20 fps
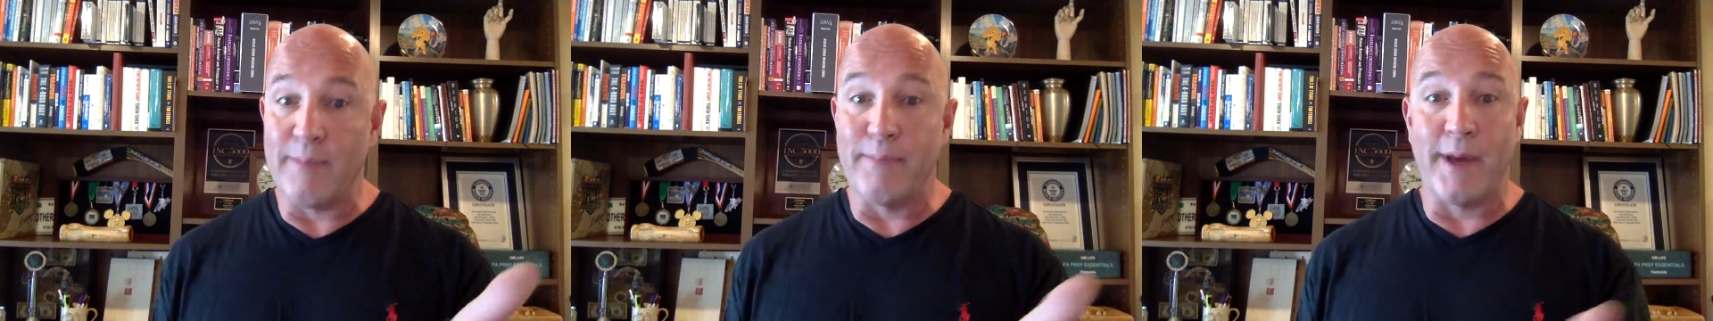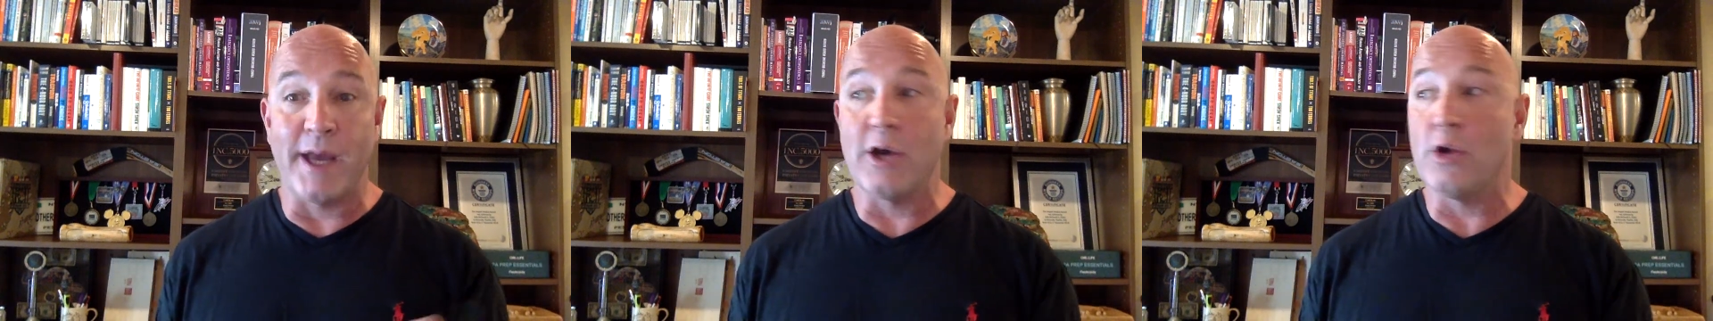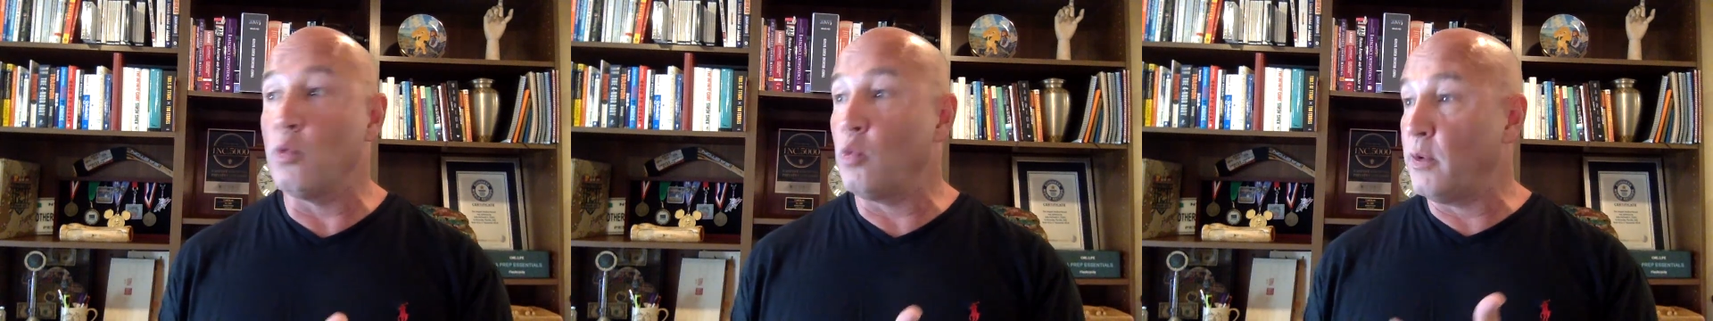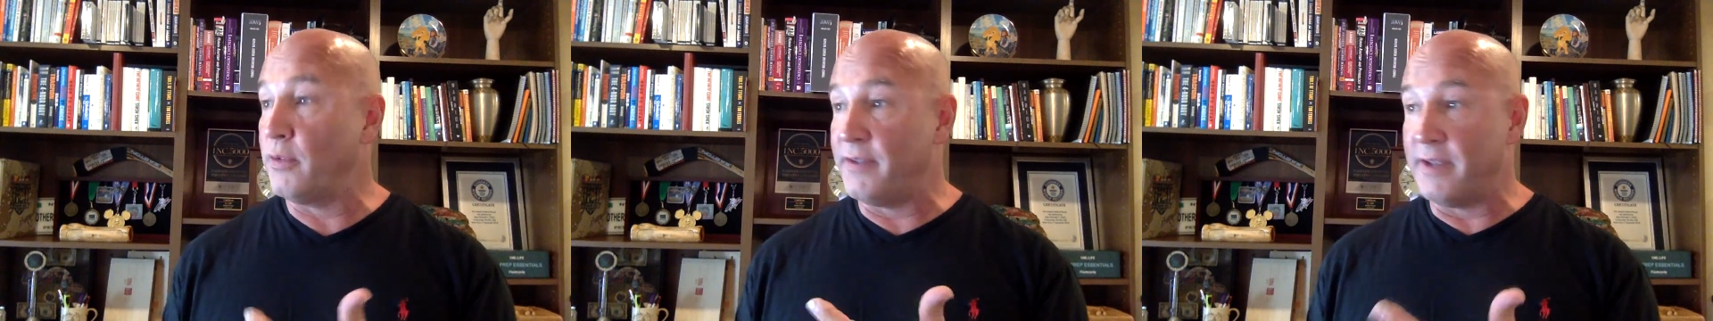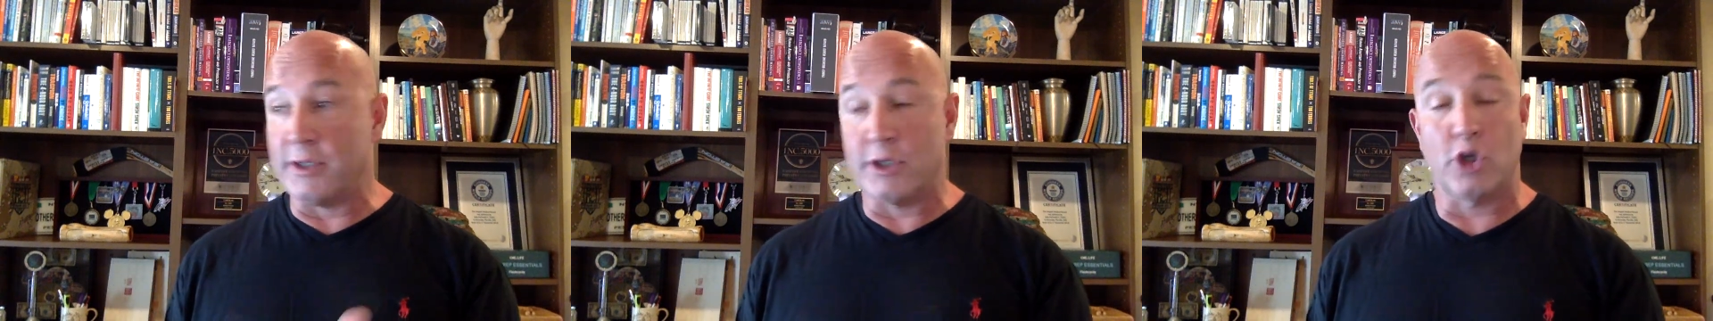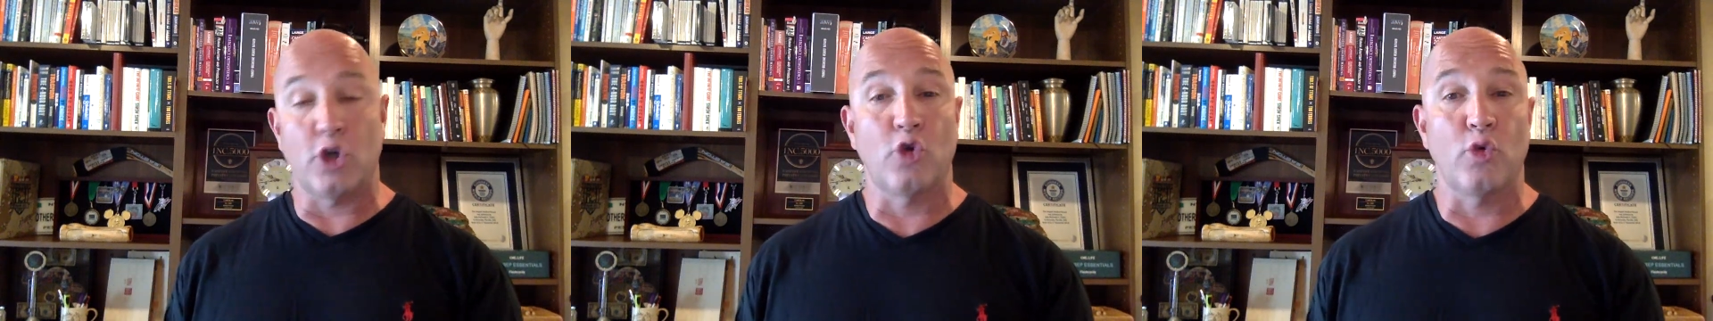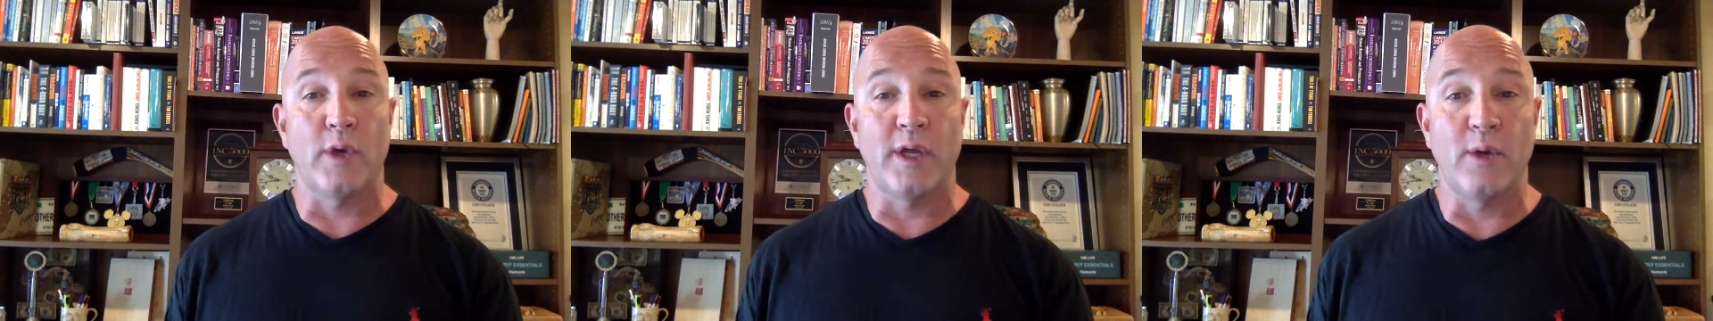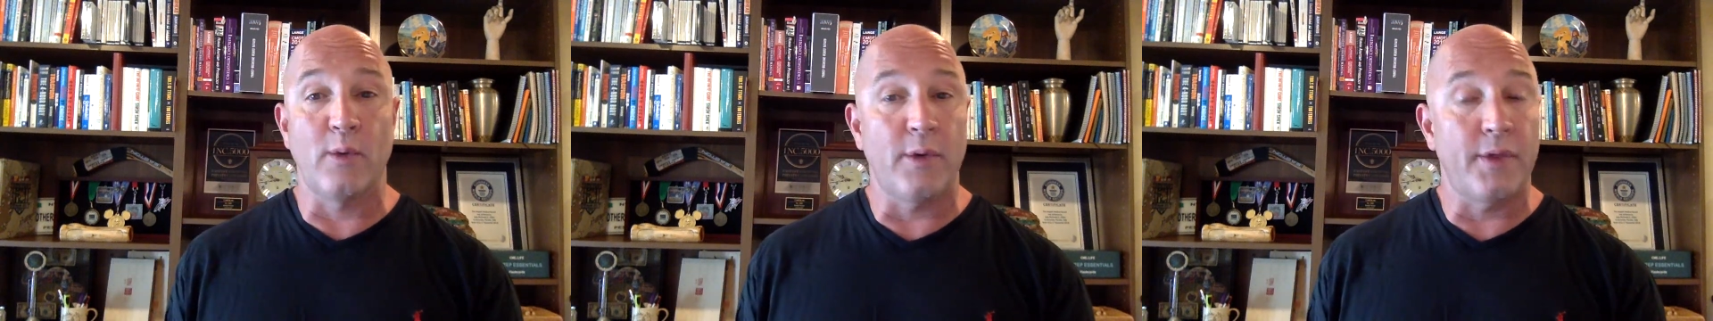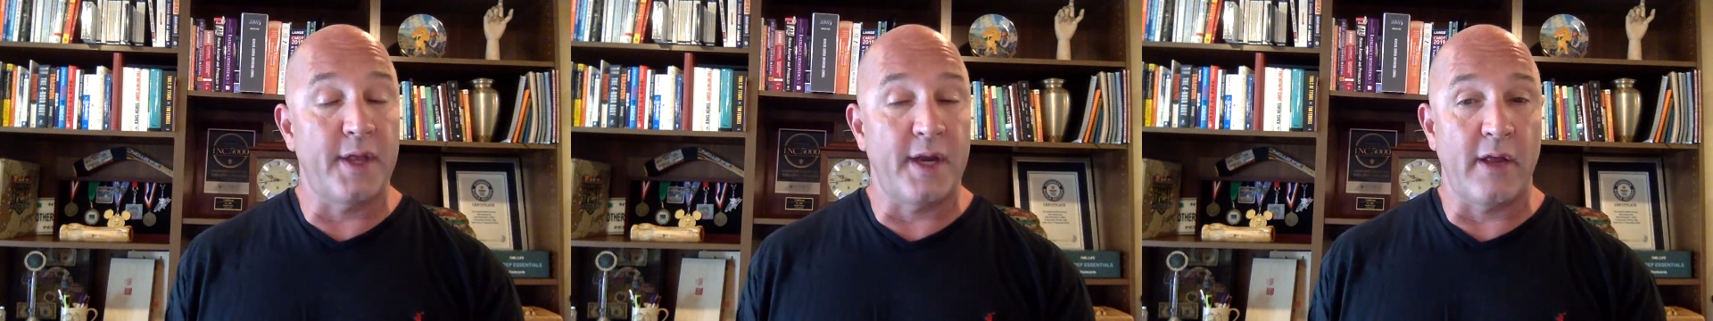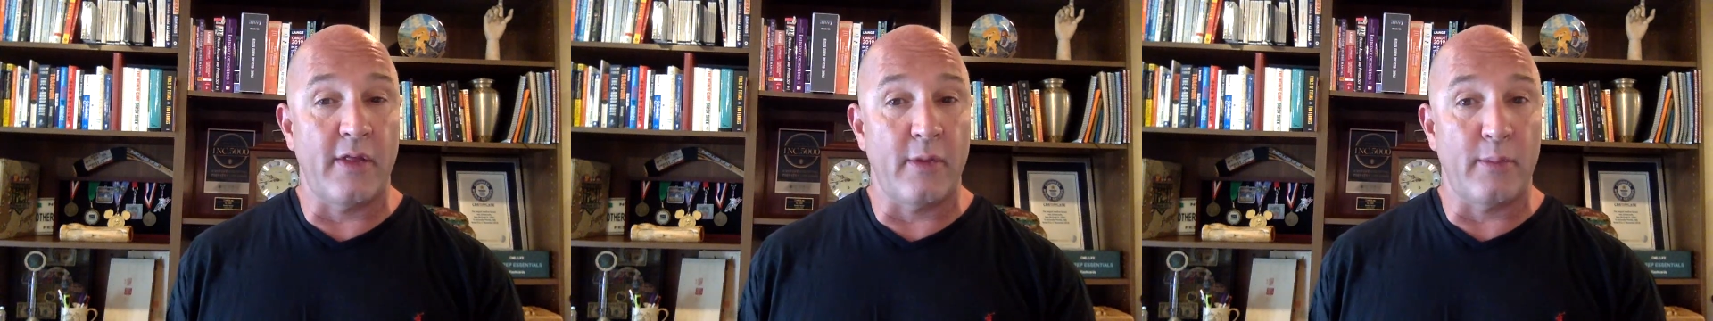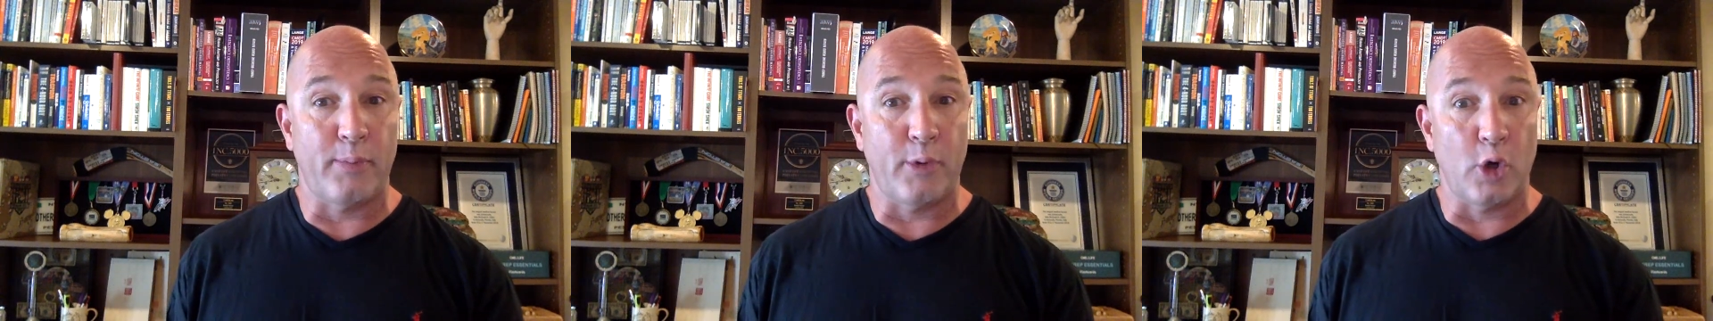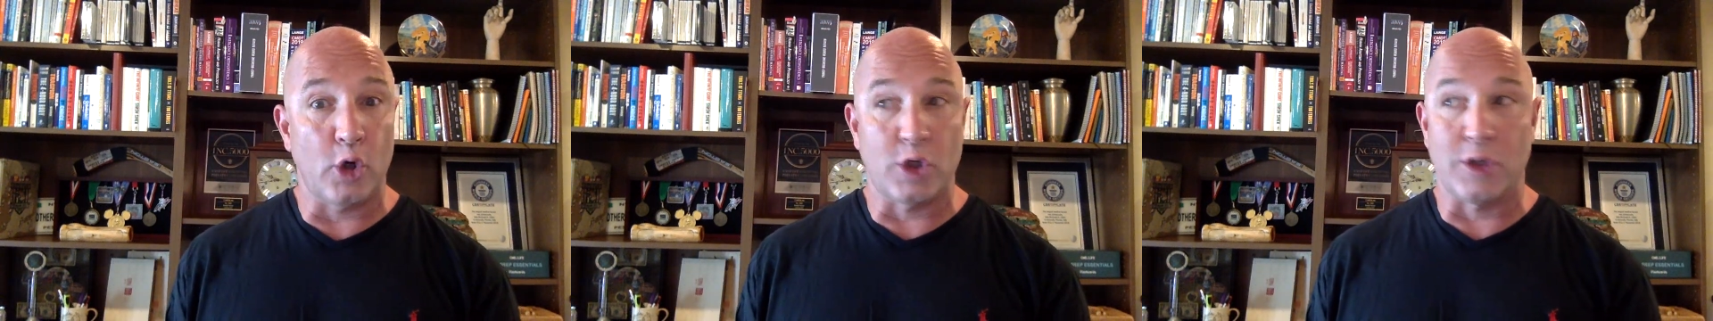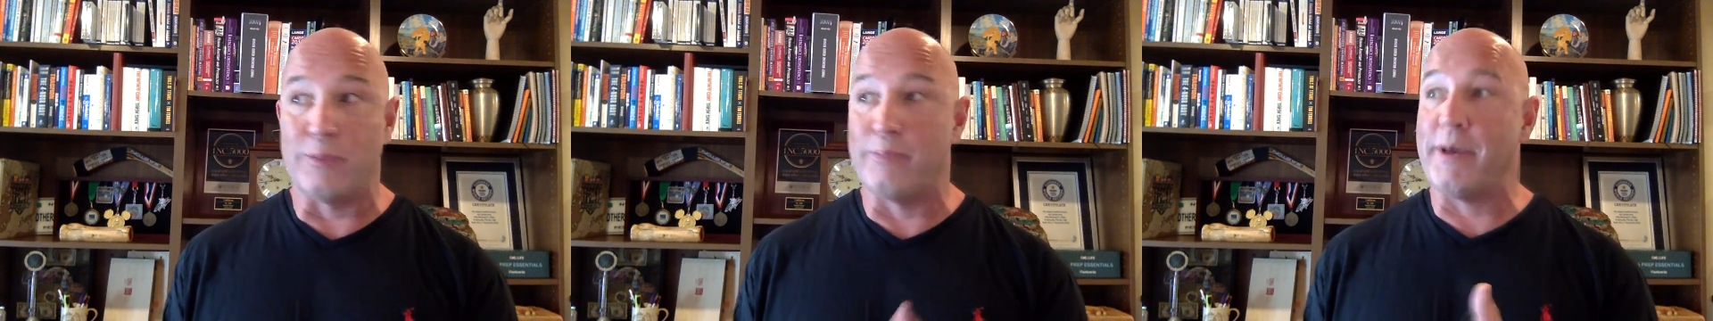Better with disagreeing with another person.